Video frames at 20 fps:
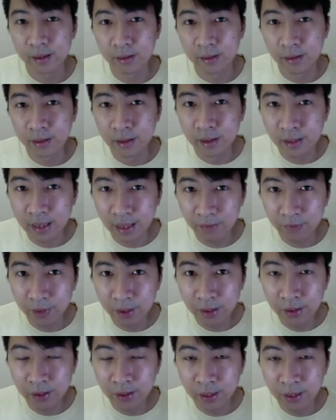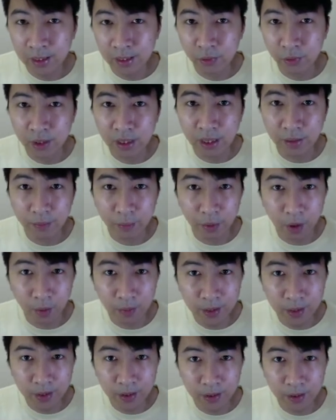in the covenant, as what he had
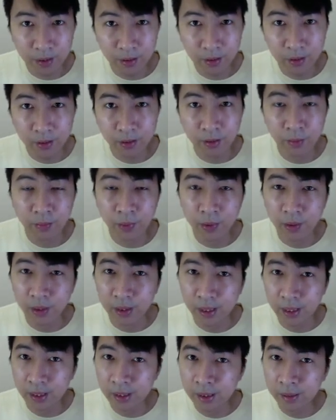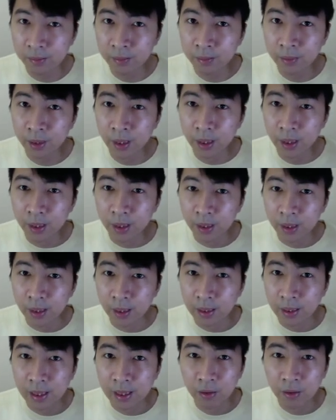promised, to build a kingdom?
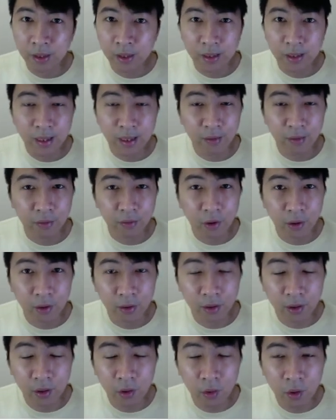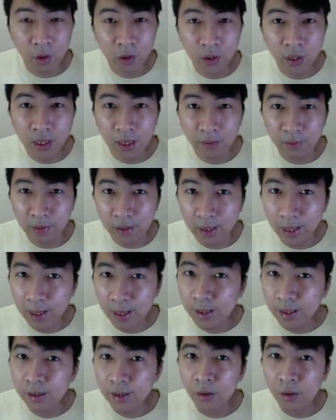And now that they have no longer have a
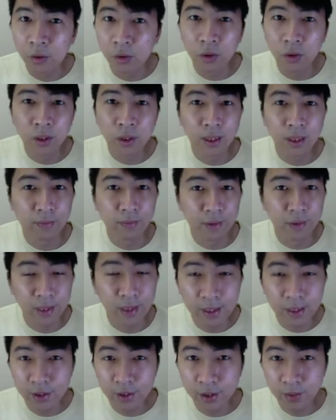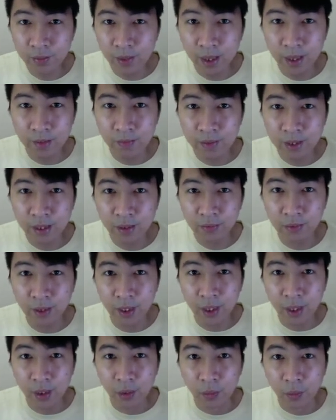land, no longer have a nation by themselves,
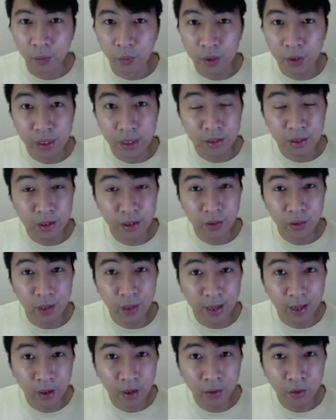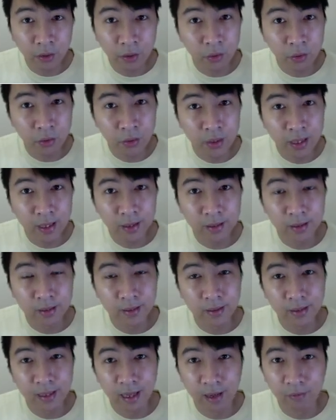will they still hang on to that
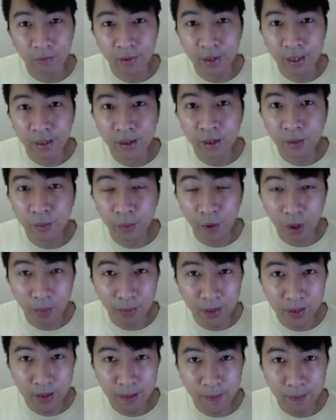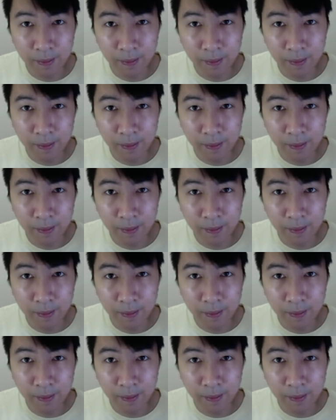covenantal promise?